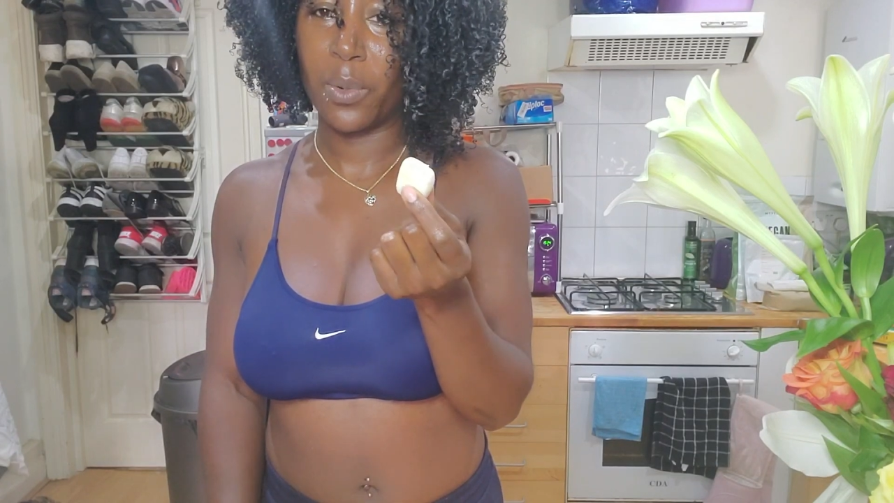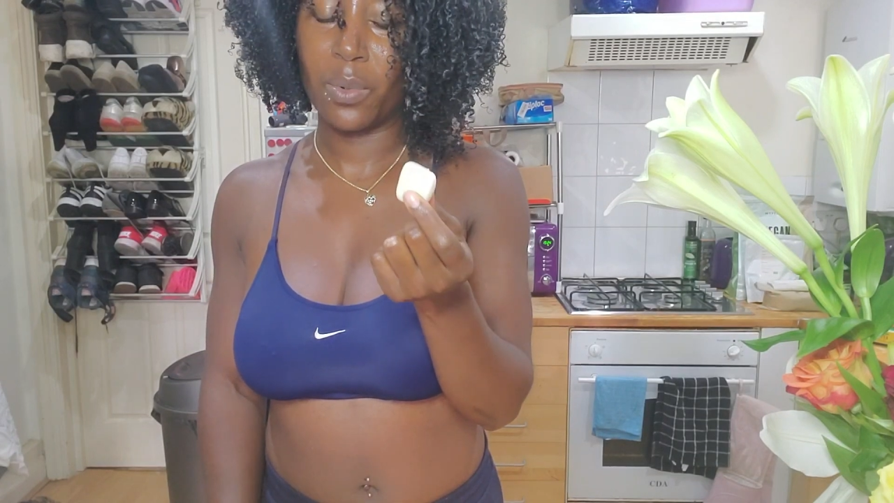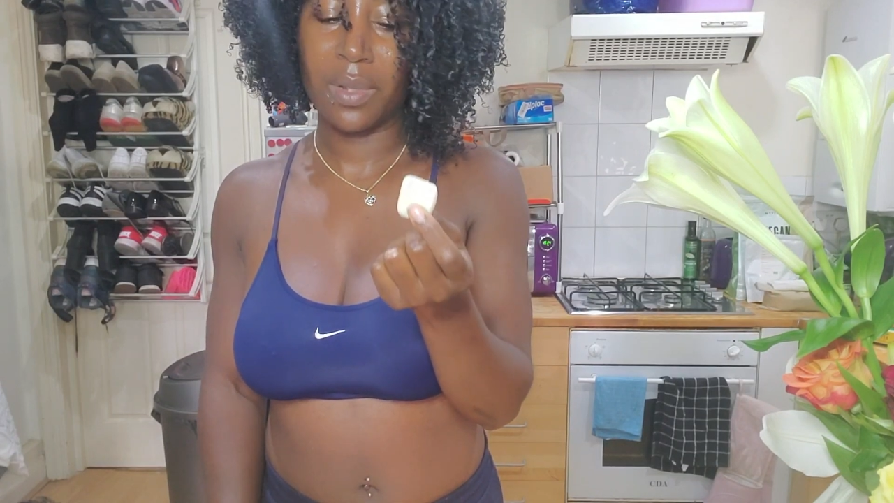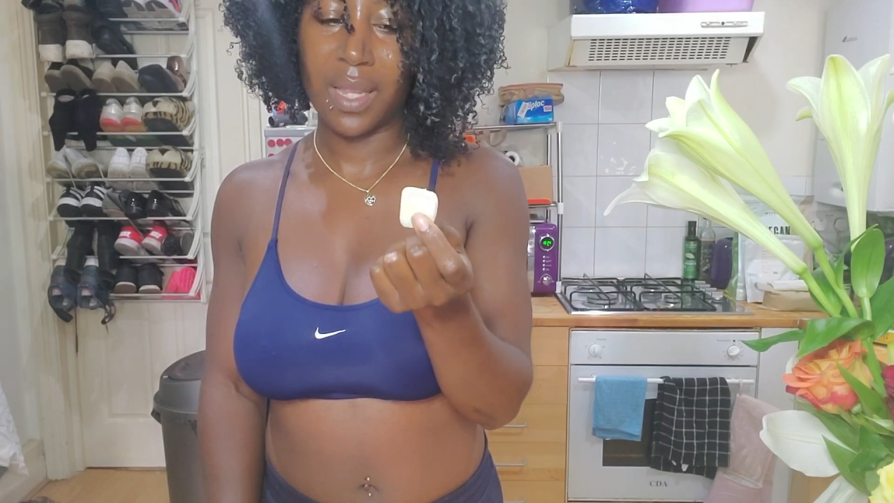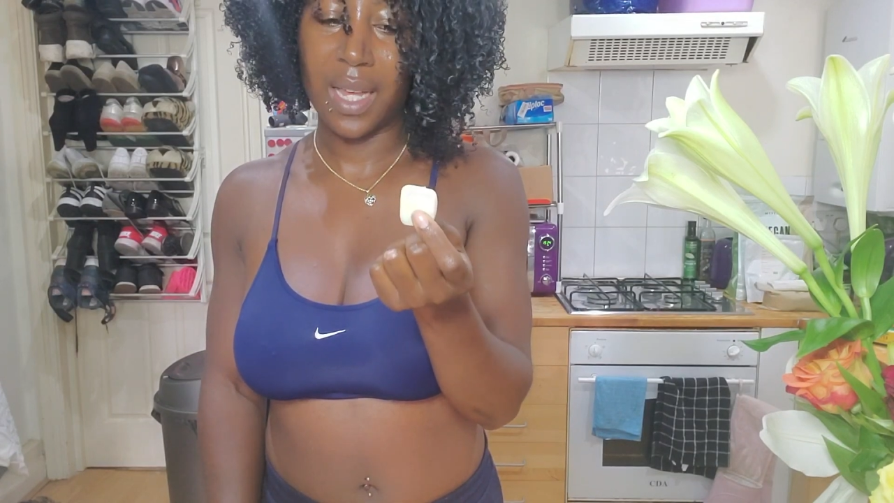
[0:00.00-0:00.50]

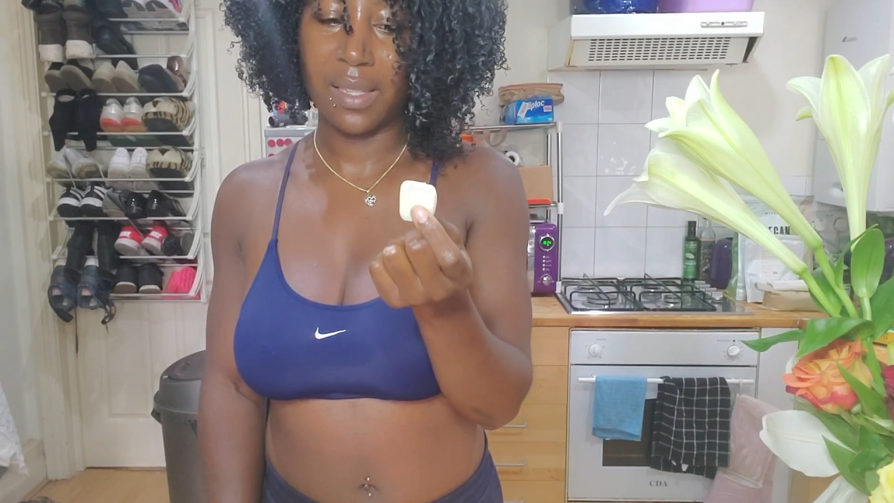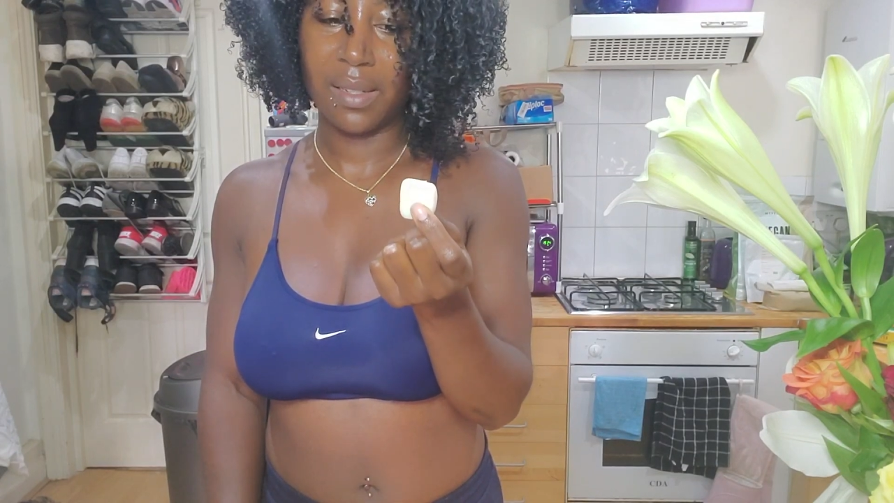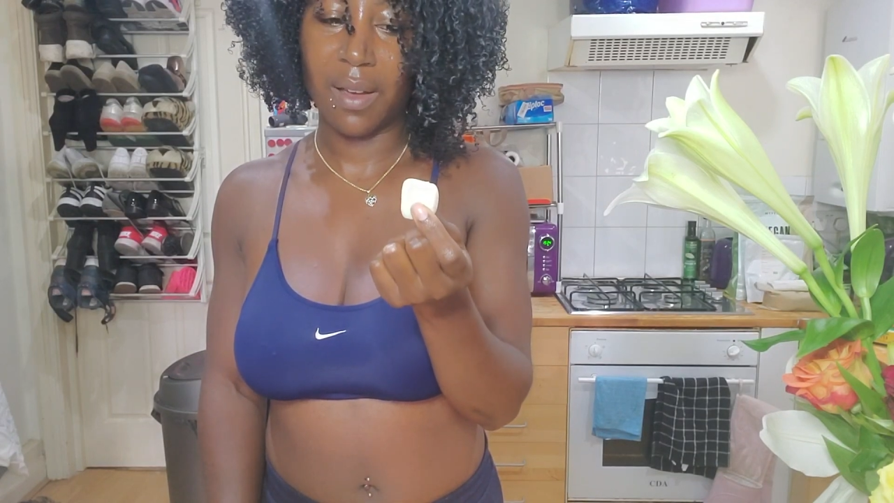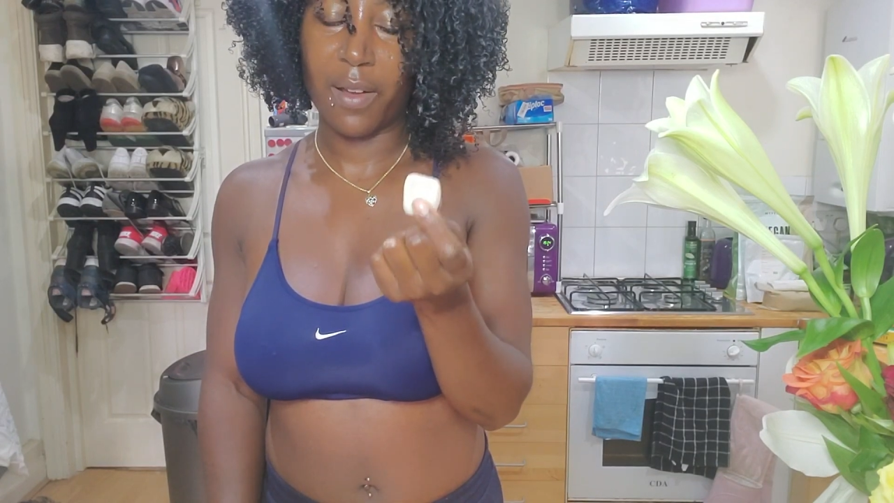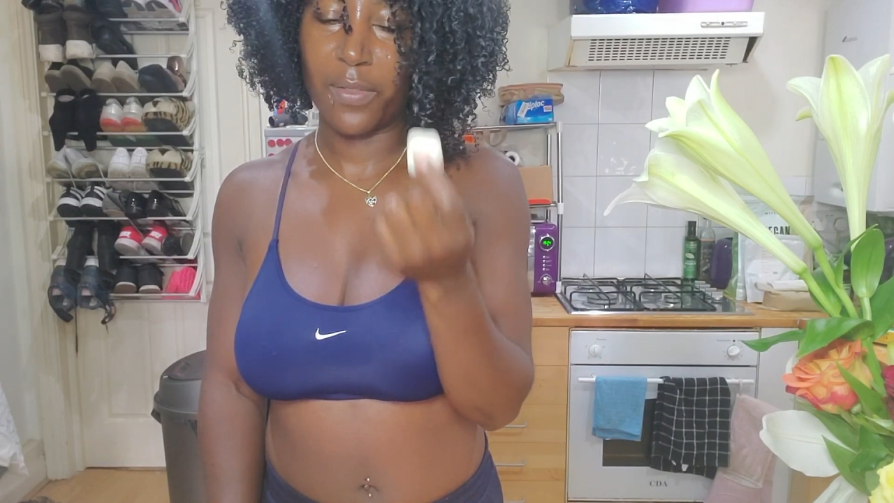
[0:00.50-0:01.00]
all of that
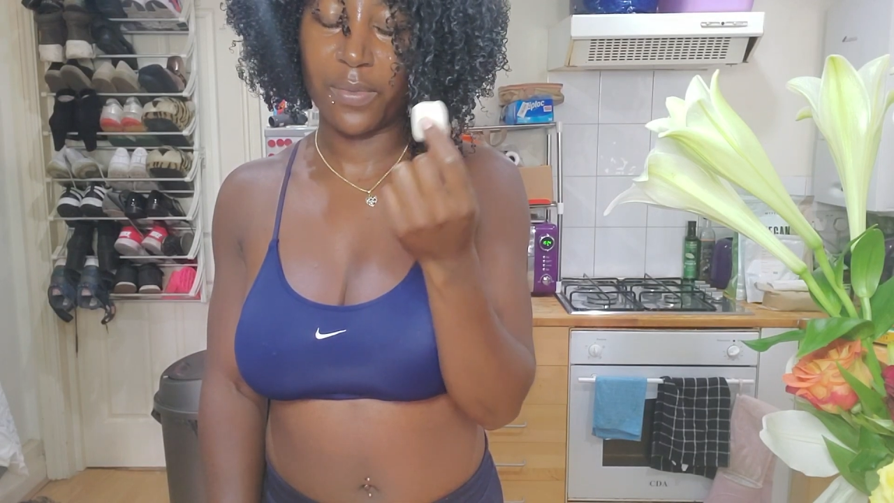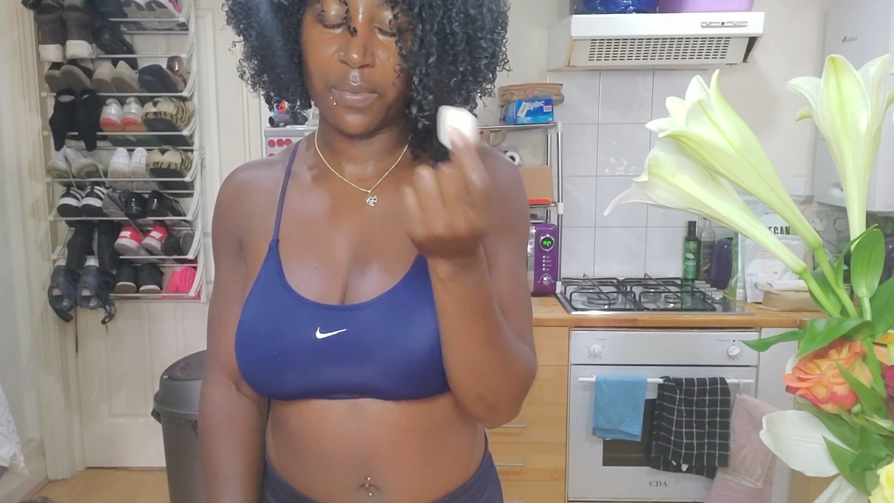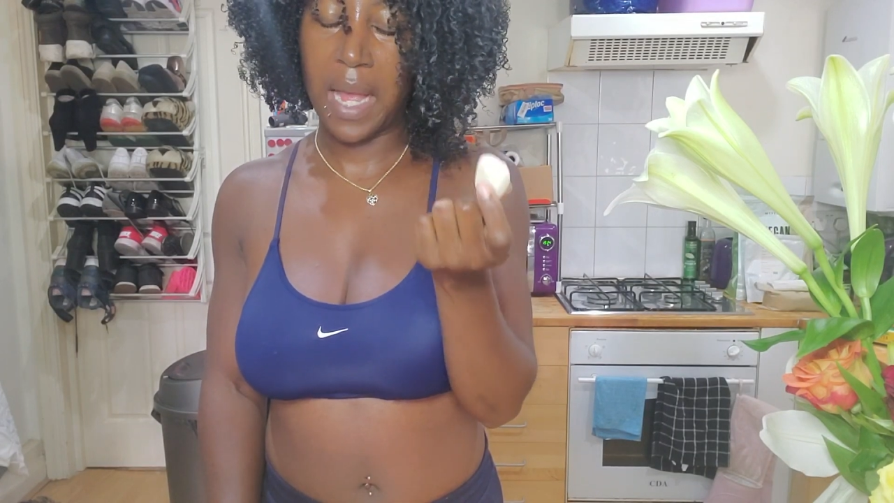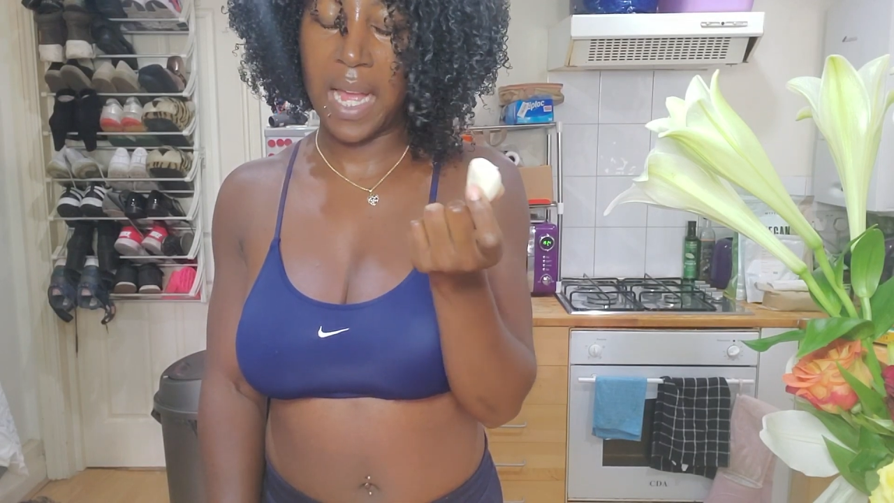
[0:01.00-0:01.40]
stuff,